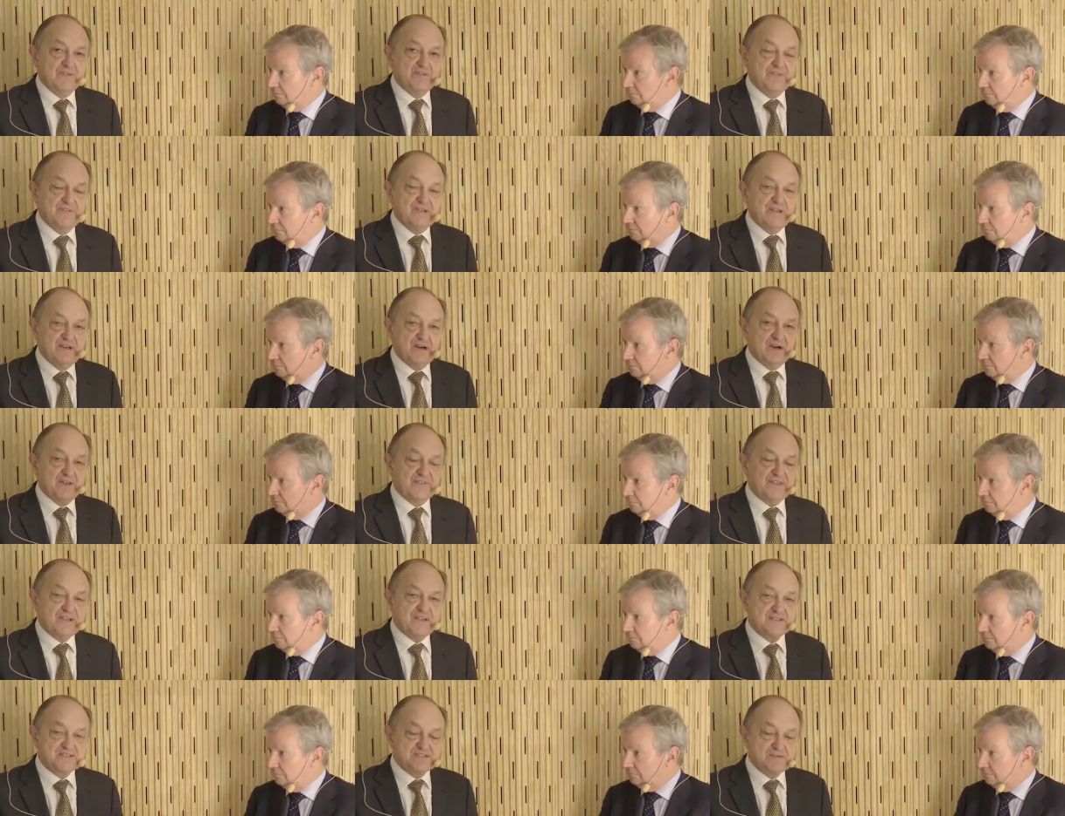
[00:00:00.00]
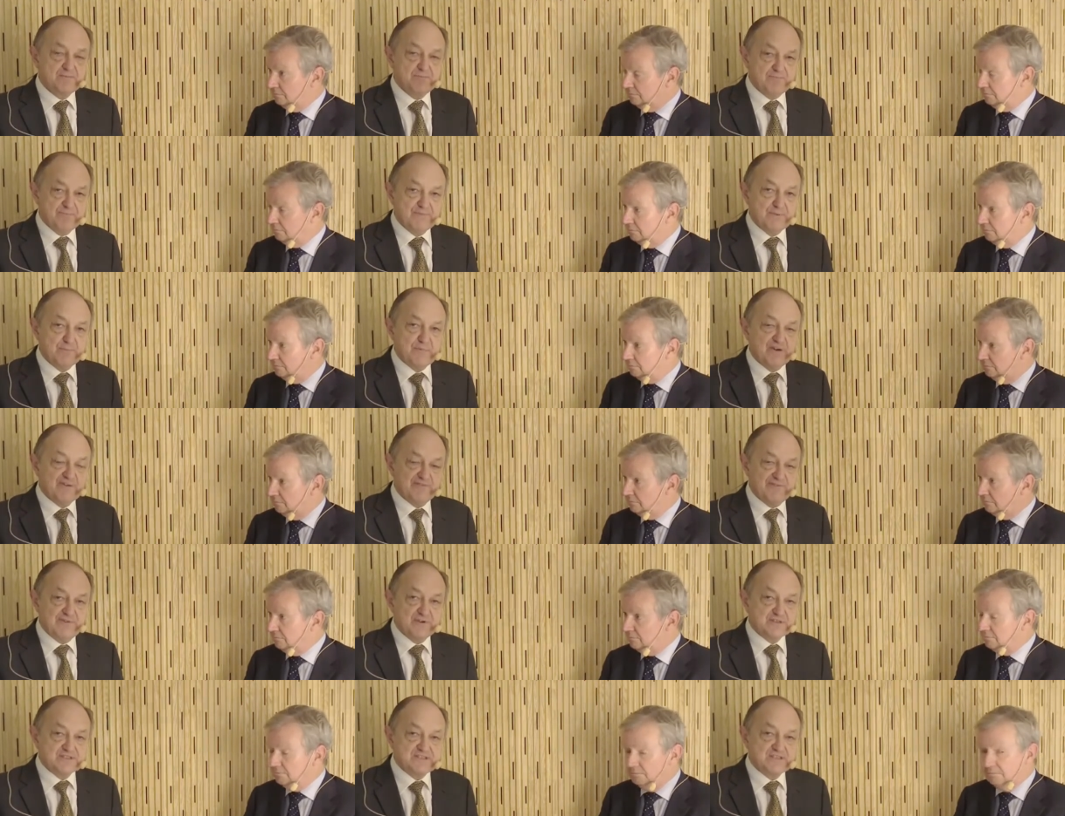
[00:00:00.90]
Speaker 1: the I think it's the
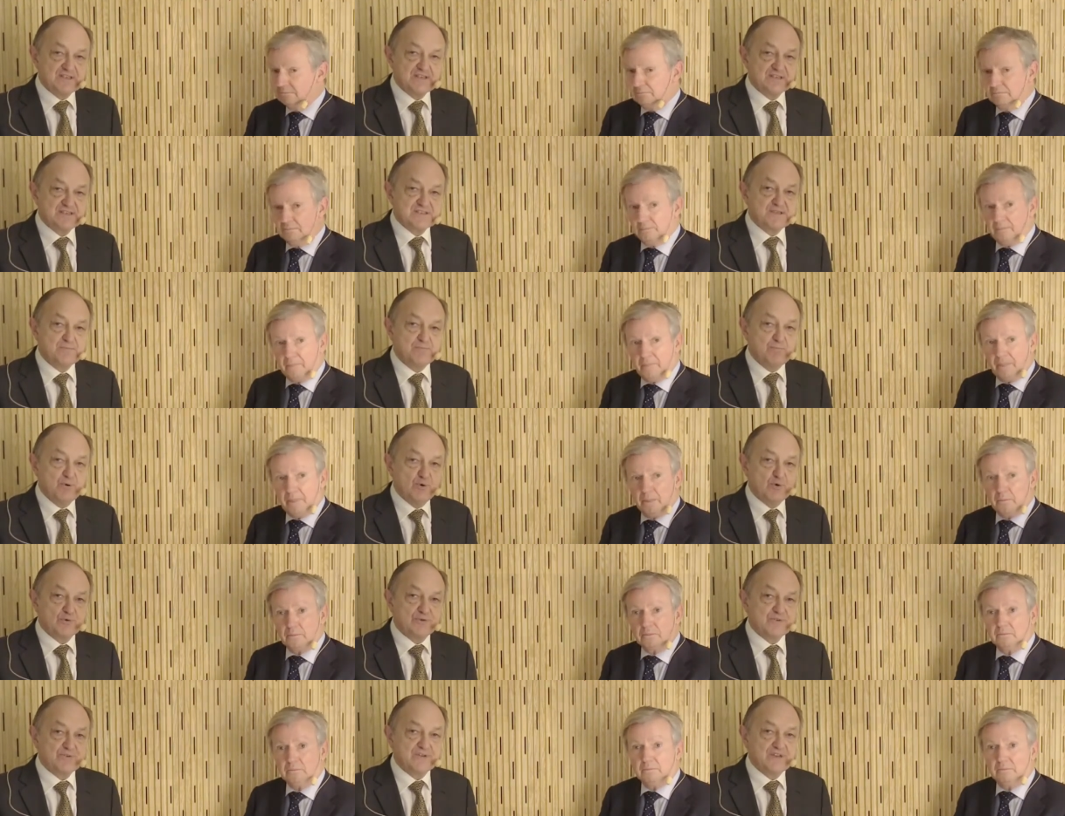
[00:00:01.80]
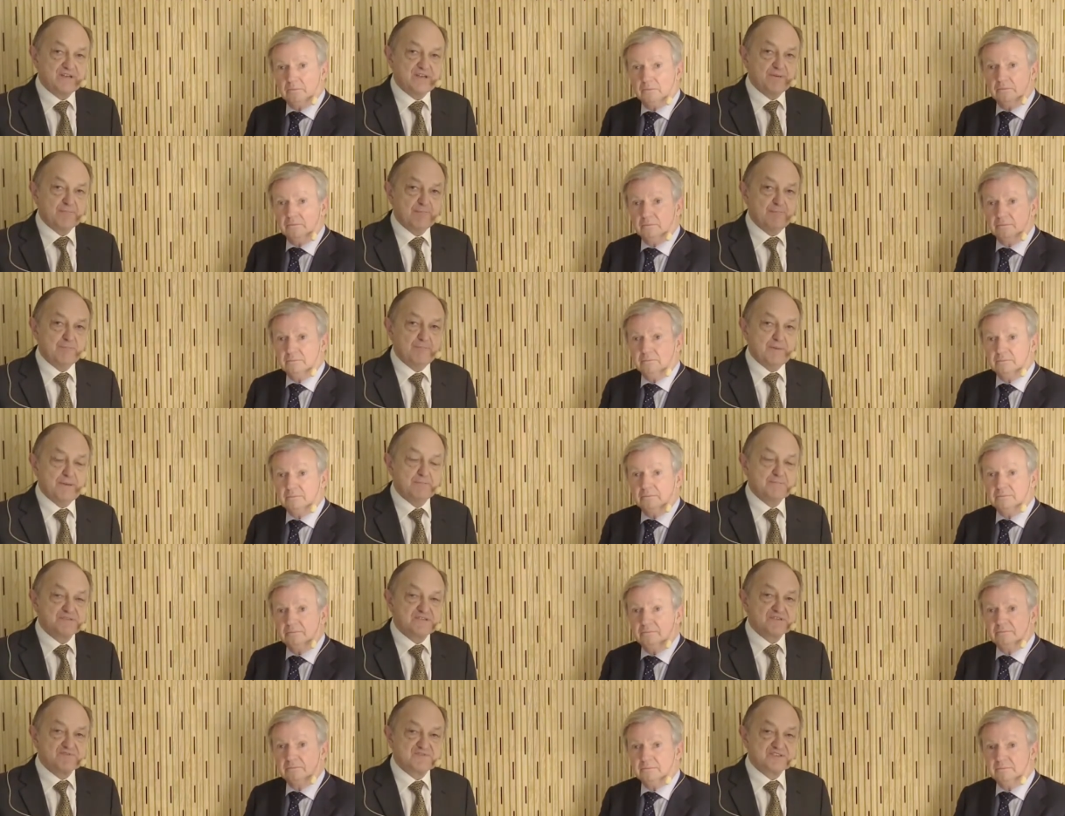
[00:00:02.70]
first thing it's important that
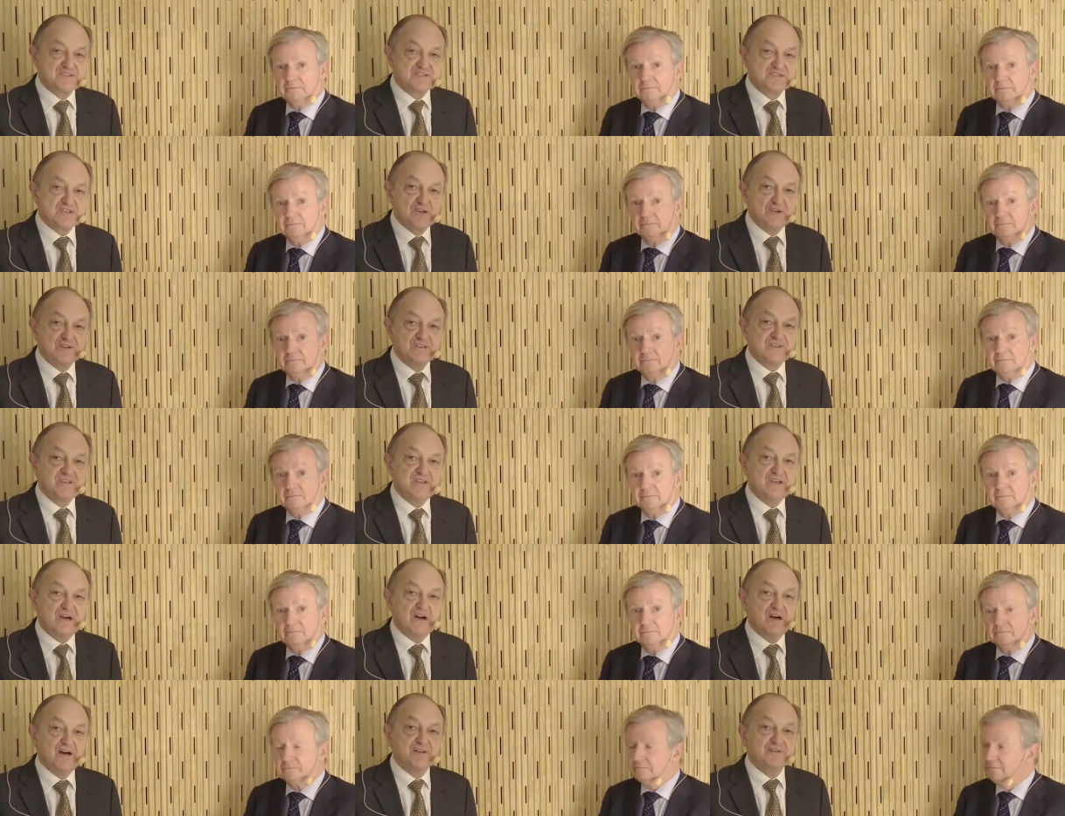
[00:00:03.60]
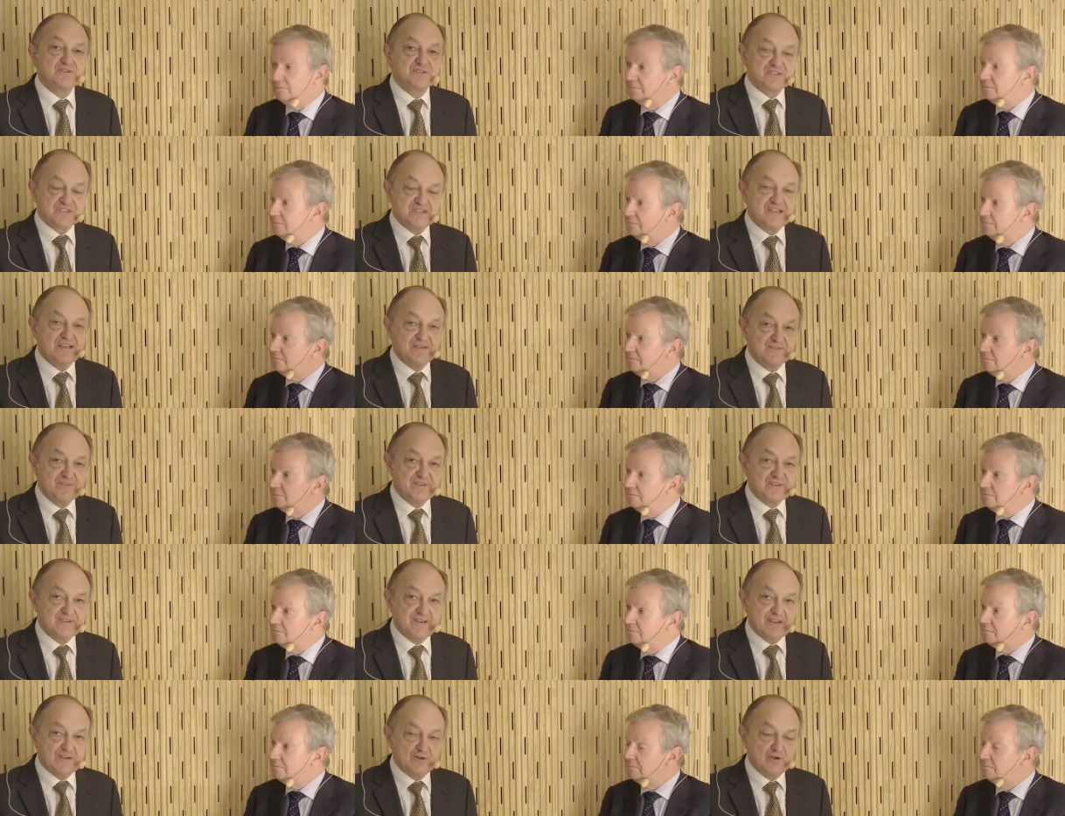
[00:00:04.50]
members of society understand
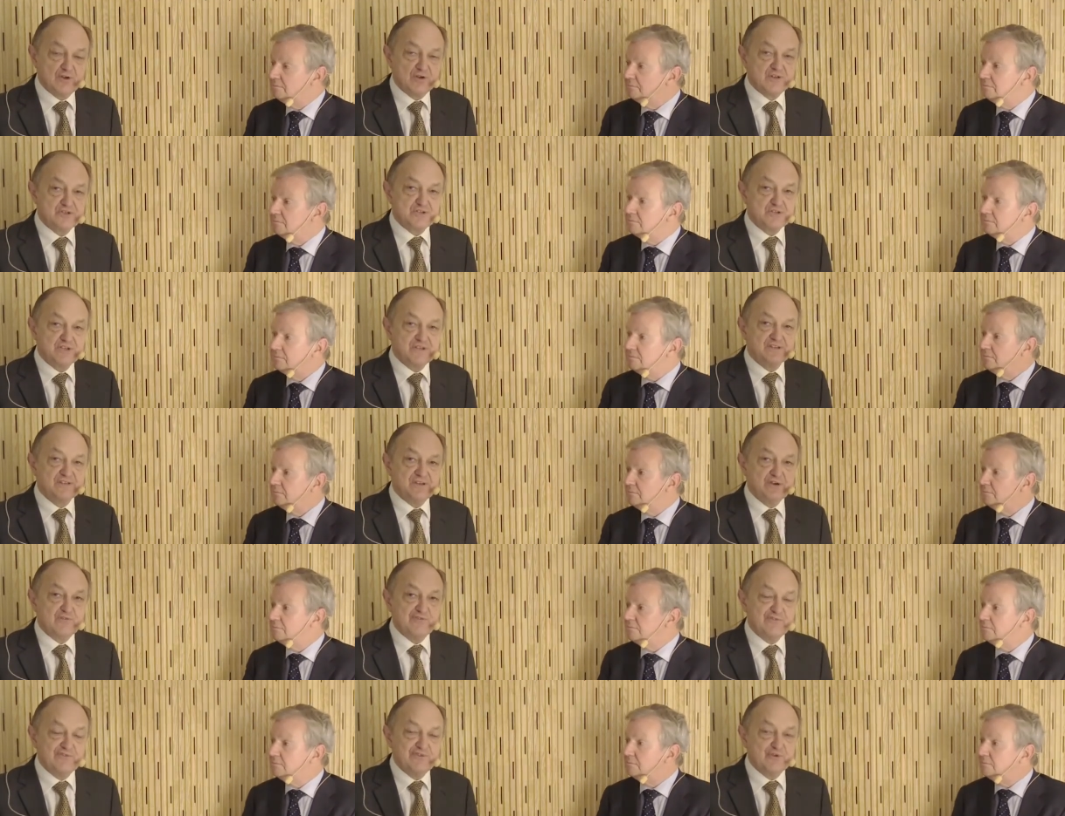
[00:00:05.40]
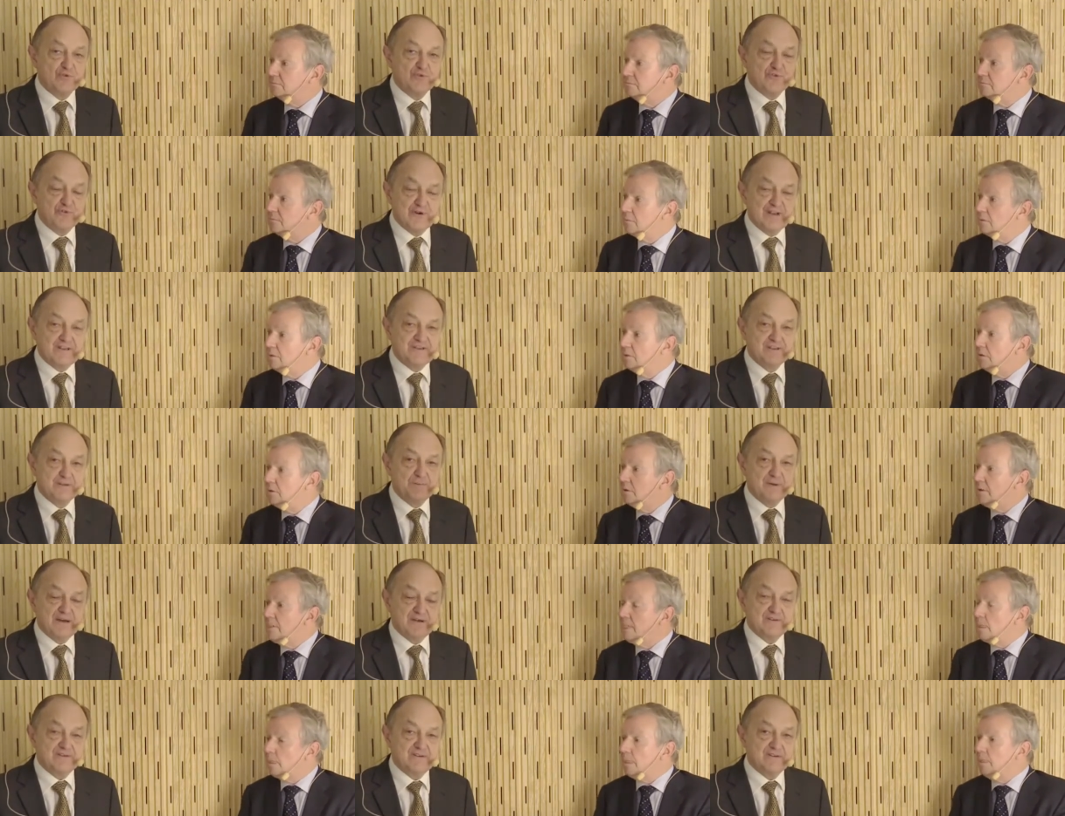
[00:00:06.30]
the technology and don't feel threatened
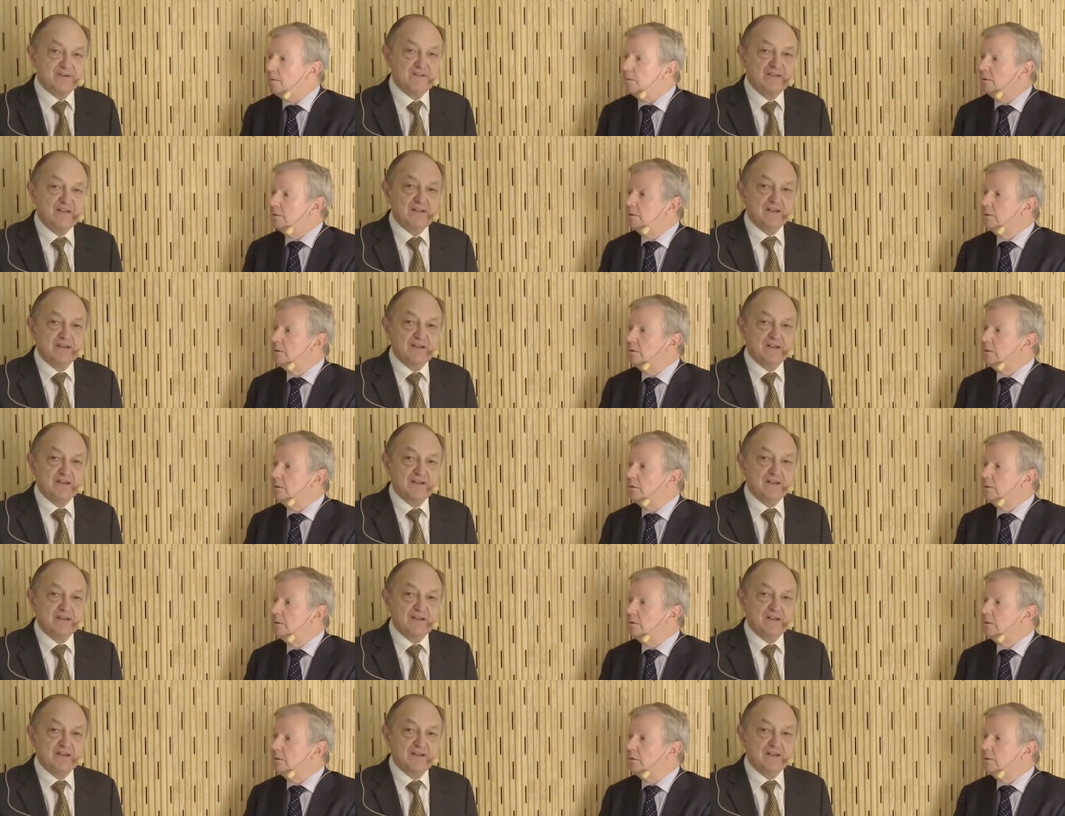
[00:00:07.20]
about it.